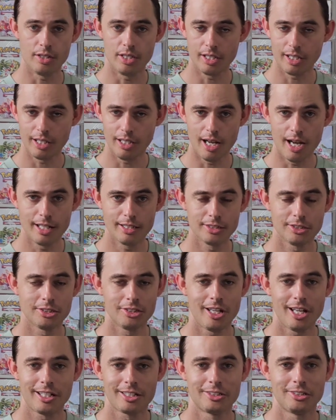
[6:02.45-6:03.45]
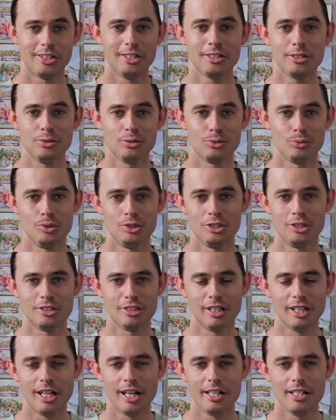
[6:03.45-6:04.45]
you can unstack singles, which is
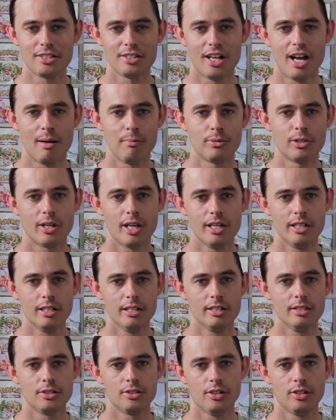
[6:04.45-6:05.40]
the latest upgrade in it.